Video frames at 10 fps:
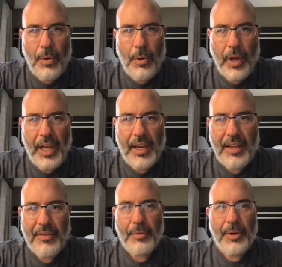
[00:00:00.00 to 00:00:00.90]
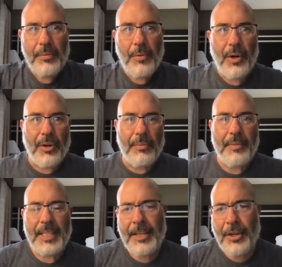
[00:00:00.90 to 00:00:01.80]
Okay, hi everyone, welcome.
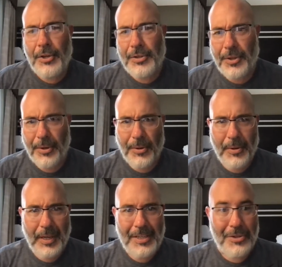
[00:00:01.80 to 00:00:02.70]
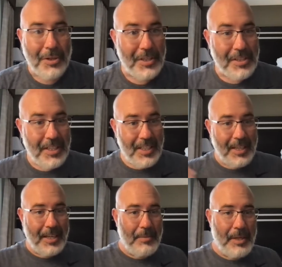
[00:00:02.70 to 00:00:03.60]
So as you can see,
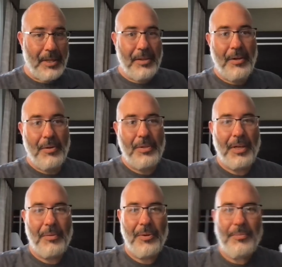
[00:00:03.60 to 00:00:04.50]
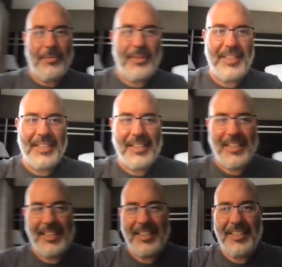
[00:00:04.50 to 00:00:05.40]
I am in a hotel room
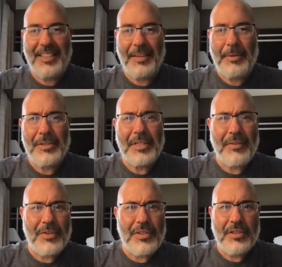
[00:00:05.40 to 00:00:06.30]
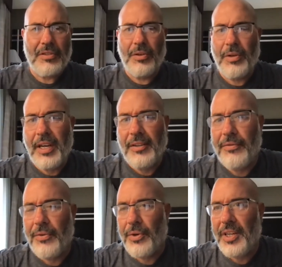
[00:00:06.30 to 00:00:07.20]
I'm in San Francisco,
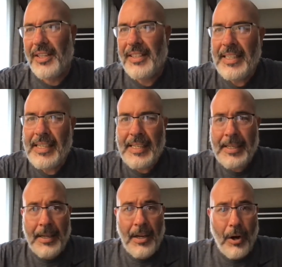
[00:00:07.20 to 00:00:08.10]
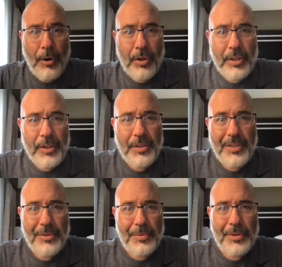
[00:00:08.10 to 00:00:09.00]
California. All cleared
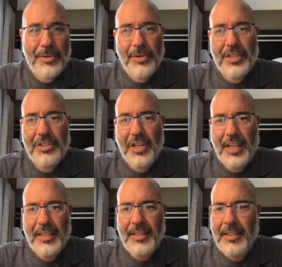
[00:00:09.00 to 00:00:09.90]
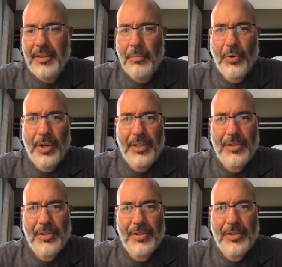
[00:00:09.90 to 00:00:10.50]
to return to China in the morning.